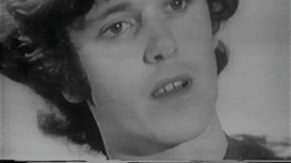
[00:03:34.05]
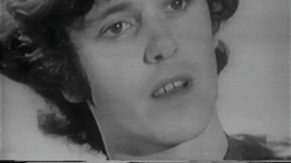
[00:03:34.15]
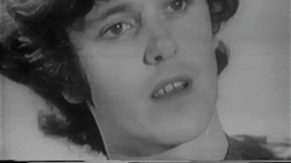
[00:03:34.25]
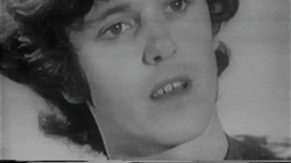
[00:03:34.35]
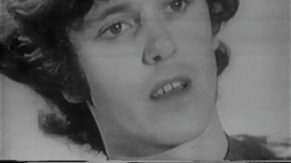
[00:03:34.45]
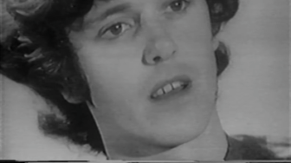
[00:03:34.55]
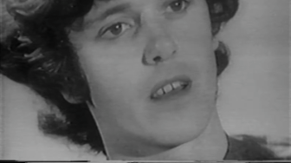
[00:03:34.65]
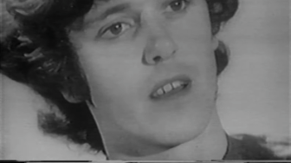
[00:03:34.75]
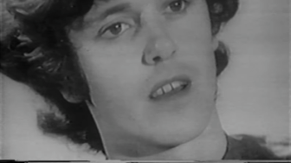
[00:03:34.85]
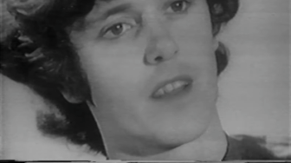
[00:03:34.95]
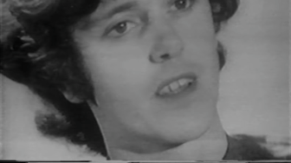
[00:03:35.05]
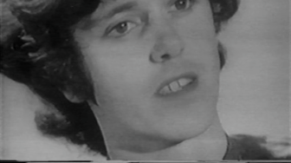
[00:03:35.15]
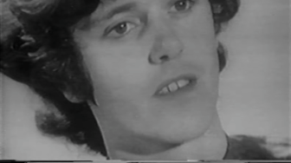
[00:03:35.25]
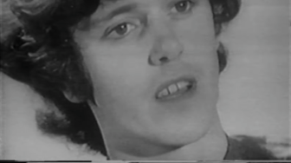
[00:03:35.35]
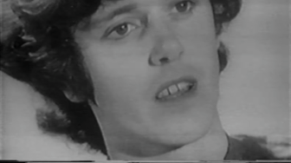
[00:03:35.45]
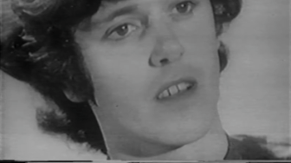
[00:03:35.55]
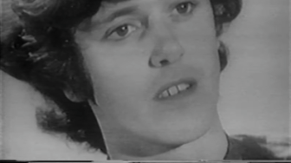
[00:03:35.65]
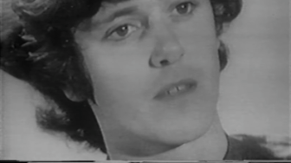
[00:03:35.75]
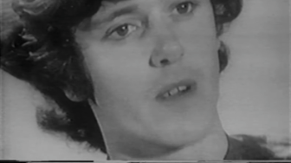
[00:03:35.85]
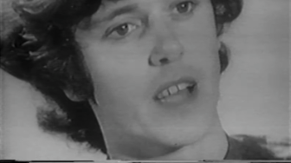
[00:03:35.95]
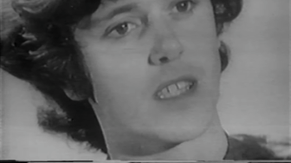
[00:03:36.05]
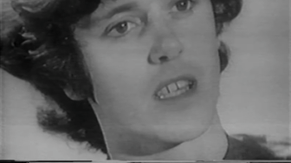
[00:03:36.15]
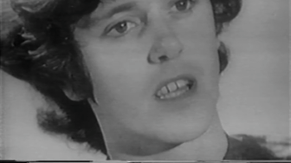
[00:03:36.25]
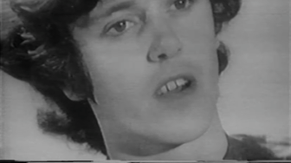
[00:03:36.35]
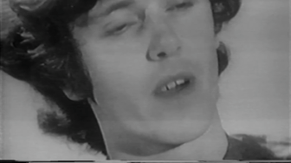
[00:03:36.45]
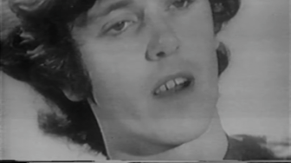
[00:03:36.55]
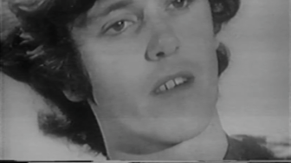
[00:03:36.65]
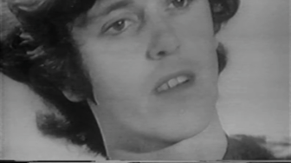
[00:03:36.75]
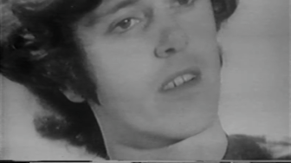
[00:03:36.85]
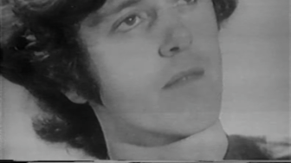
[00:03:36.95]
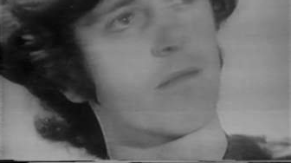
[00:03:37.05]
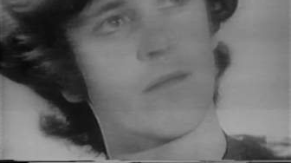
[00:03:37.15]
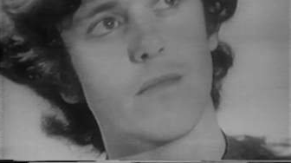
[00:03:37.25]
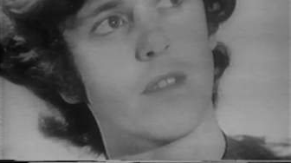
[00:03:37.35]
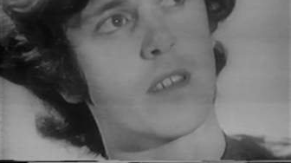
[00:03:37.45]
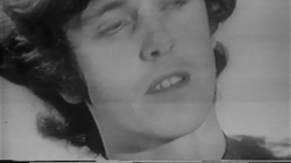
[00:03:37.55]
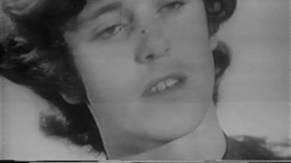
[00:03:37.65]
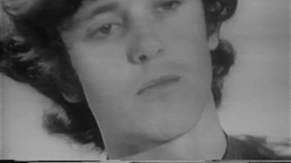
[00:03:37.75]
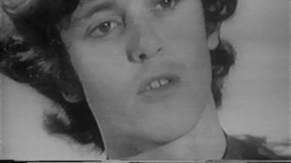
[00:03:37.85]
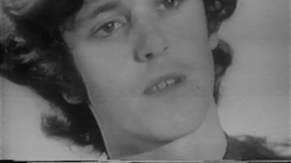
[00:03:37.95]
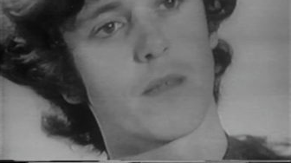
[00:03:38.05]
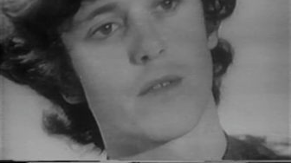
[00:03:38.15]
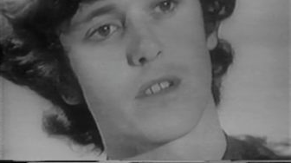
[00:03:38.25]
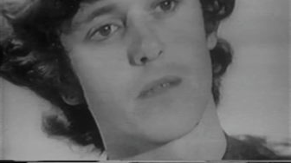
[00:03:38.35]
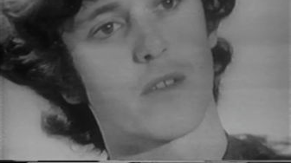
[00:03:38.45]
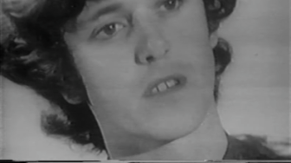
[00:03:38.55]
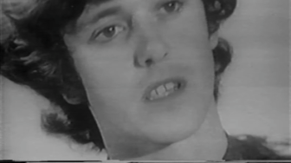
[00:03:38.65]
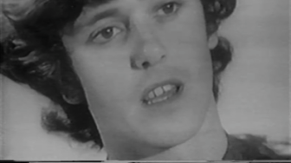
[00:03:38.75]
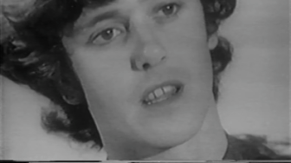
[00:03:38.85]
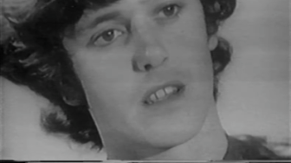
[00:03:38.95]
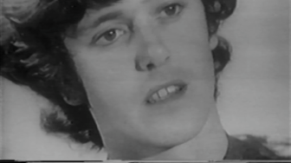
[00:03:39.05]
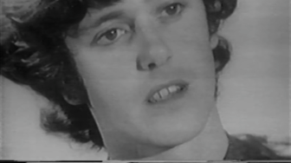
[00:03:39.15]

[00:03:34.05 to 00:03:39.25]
And that's great, because the wax can go out to more people than the books can.